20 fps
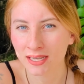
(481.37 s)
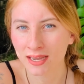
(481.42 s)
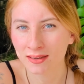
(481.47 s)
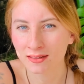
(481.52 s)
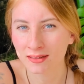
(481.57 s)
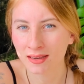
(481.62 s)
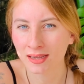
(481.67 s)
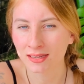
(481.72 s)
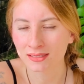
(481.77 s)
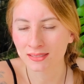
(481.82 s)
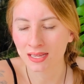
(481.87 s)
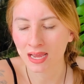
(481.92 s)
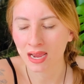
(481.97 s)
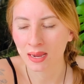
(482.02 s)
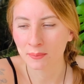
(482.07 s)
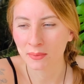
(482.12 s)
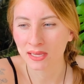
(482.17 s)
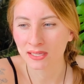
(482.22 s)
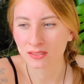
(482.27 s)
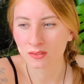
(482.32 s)
at
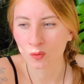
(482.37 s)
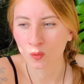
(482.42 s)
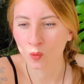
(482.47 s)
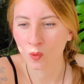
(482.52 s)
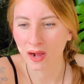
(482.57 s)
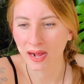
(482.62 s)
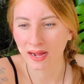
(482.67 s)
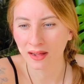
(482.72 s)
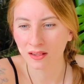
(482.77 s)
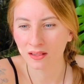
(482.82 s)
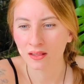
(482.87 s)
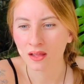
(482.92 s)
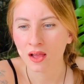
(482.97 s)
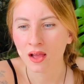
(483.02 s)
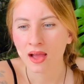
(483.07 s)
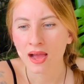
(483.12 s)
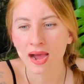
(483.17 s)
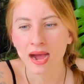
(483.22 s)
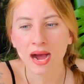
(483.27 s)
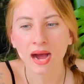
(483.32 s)
nighttime as well.
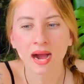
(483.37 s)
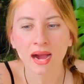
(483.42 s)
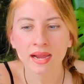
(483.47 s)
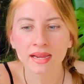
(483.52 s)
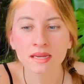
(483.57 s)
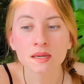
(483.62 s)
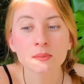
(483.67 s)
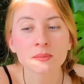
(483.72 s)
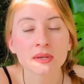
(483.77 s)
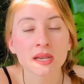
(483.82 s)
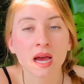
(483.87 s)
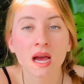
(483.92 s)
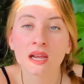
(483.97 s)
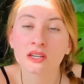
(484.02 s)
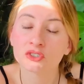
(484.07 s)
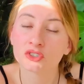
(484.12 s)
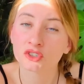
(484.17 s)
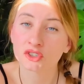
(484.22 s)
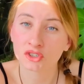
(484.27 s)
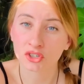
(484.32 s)
I am
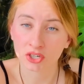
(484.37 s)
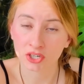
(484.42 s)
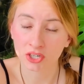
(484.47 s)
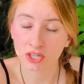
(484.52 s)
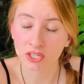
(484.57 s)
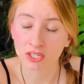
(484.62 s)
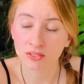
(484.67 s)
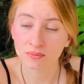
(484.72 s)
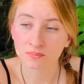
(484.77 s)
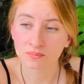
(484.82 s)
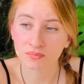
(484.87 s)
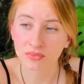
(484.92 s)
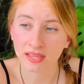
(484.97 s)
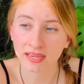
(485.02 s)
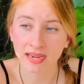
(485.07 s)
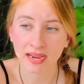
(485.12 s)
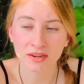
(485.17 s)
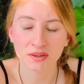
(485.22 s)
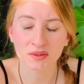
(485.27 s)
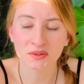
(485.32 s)
not sure,
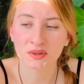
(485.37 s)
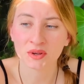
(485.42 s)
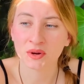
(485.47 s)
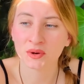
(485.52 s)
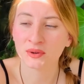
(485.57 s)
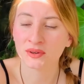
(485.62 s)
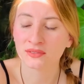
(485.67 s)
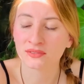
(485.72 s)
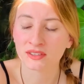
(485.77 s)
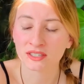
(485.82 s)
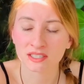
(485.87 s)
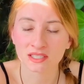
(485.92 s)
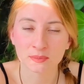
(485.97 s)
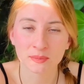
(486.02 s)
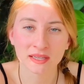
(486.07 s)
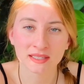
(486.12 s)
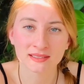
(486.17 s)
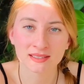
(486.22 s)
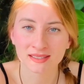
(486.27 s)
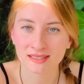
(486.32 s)
like I don't know if there's
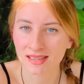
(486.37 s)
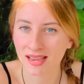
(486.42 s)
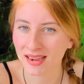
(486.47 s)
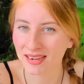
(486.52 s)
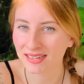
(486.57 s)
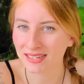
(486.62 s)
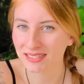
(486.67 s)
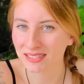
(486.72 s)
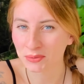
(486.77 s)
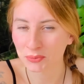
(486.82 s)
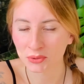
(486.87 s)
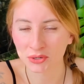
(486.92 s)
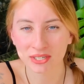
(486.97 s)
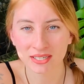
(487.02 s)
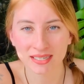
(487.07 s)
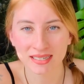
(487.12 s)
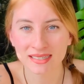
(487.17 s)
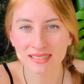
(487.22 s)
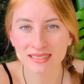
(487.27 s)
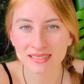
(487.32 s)
been science
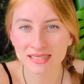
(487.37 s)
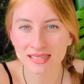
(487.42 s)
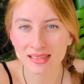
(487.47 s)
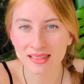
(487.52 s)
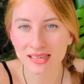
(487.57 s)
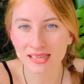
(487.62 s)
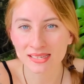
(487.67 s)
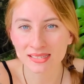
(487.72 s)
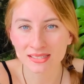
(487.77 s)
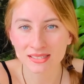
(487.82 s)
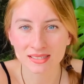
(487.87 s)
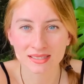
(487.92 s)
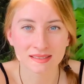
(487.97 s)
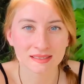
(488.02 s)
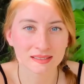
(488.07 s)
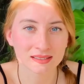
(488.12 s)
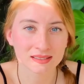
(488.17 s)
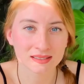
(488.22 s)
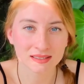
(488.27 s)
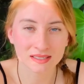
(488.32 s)
put into this to
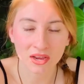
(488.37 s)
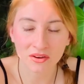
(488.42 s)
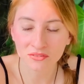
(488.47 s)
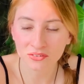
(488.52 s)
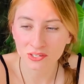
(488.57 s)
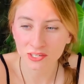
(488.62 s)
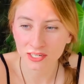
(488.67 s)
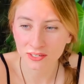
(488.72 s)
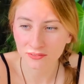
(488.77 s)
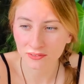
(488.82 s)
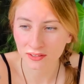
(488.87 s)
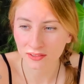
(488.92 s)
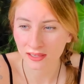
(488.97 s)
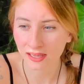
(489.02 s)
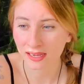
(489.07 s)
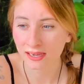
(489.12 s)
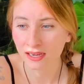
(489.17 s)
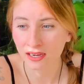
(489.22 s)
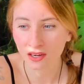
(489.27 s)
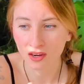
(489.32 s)
discover if
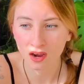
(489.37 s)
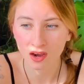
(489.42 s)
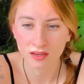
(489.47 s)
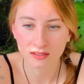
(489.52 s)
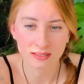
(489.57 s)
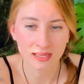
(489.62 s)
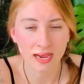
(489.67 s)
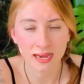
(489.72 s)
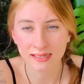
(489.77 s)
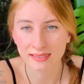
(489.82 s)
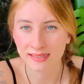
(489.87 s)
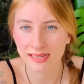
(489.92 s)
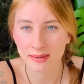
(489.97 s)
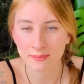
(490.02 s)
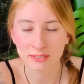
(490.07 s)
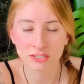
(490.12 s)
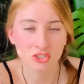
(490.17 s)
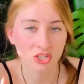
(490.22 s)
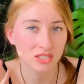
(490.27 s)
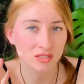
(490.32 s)
they can cause eye
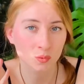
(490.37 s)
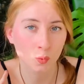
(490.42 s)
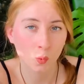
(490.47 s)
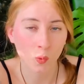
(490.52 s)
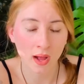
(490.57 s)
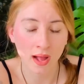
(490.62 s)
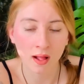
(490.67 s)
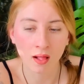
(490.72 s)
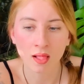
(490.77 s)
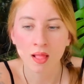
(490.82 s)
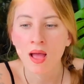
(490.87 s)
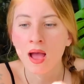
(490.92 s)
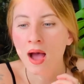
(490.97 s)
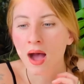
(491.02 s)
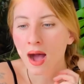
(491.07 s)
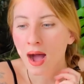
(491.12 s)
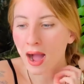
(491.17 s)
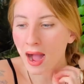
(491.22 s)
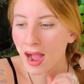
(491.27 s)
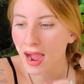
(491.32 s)
damage as well.
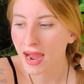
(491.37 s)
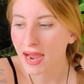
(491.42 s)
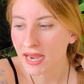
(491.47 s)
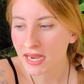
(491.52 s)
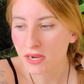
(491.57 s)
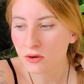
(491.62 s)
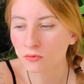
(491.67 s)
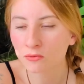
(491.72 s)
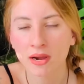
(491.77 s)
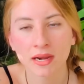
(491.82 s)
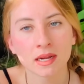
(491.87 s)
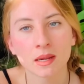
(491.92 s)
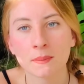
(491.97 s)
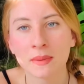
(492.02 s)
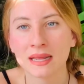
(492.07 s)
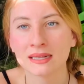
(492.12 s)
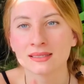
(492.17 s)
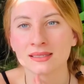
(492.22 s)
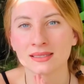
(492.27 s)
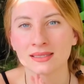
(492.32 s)
I
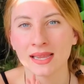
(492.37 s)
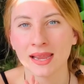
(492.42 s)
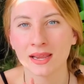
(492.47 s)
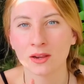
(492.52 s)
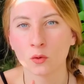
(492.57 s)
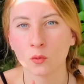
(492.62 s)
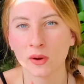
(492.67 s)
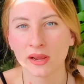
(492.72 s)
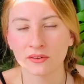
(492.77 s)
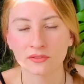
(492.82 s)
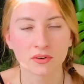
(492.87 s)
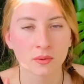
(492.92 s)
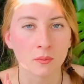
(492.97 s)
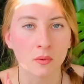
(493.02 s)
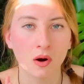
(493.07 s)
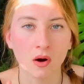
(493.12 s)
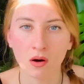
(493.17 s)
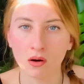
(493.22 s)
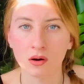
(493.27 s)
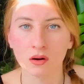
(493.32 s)
recommend staying away from
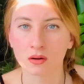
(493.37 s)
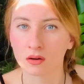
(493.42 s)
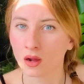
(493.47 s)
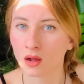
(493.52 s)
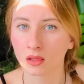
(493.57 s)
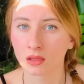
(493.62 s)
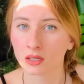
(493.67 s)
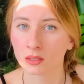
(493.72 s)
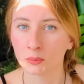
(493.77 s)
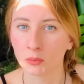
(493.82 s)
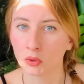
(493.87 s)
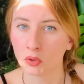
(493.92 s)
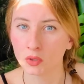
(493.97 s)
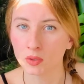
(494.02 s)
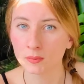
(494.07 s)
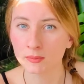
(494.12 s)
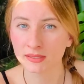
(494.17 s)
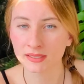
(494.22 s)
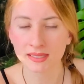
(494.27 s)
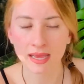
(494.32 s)
all color
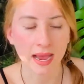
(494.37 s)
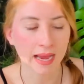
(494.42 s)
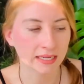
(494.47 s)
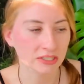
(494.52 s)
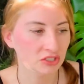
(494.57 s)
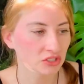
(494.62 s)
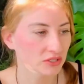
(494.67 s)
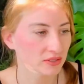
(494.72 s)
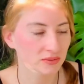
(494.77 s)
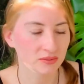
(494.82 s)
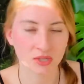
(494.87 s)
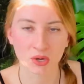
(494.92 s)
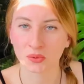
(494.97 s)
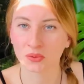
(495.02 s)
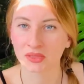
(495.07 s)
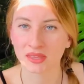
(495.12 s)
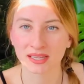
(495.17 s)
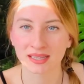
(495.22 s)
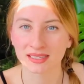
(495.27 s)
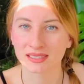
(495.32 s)
bulbs. I just don't
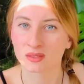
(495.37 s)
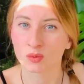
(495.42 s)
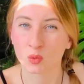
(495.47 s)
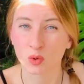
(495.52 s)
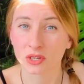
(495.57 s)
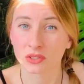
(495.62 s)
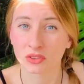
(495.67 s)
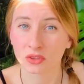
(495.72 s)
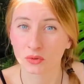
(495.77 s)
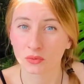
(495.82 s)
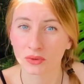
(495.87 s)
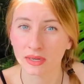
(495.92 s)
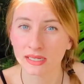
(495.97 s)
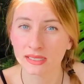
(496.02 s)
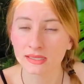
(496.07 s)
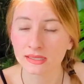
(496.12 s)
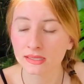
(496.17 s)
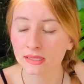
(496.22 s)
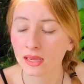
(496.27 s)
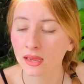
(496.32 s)
think it's worth the
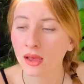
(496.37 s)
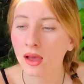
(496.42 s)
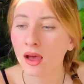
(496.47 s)
risk.